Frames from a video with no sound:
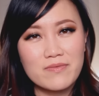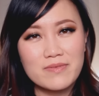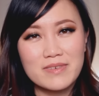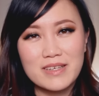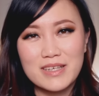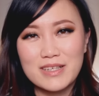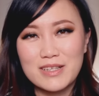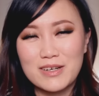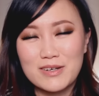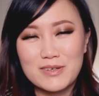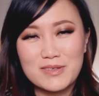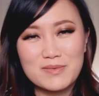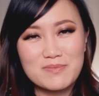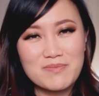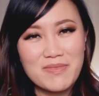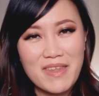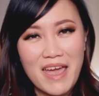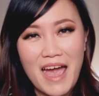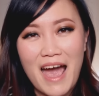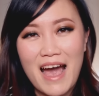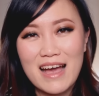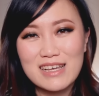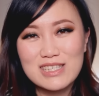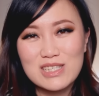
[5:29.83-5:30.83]
you know,
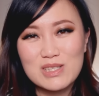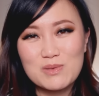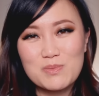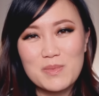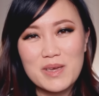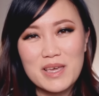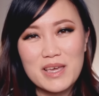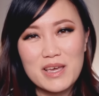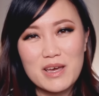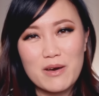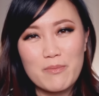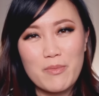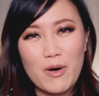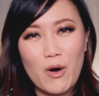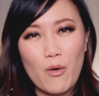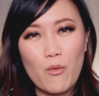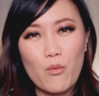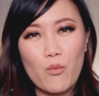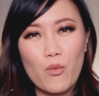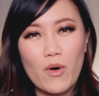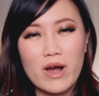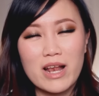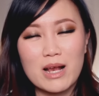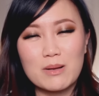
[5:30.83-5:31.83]
asked me
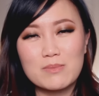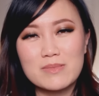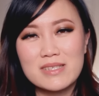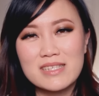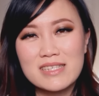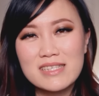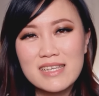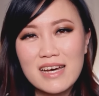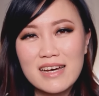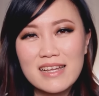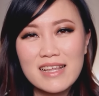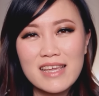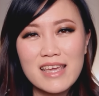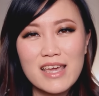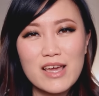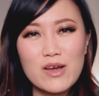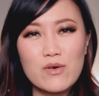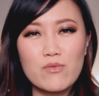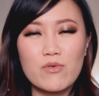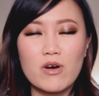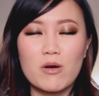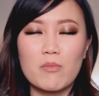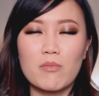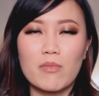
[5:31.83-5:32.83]
about what I'm
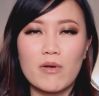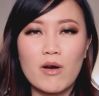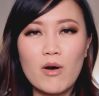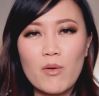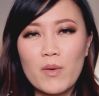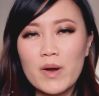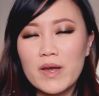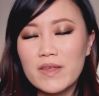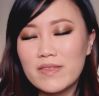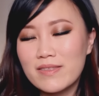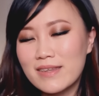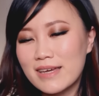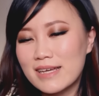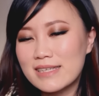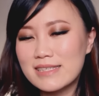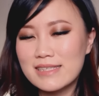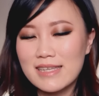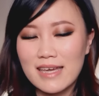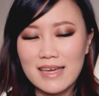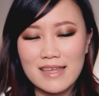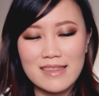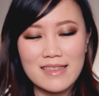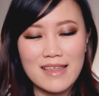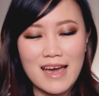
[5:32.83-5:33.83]
studying, where I'm going, things
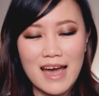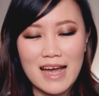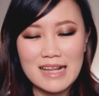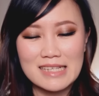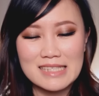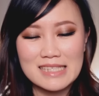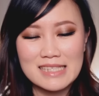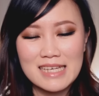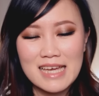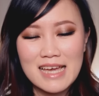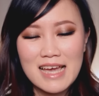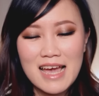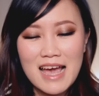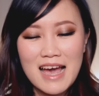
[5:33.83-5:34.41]
like that,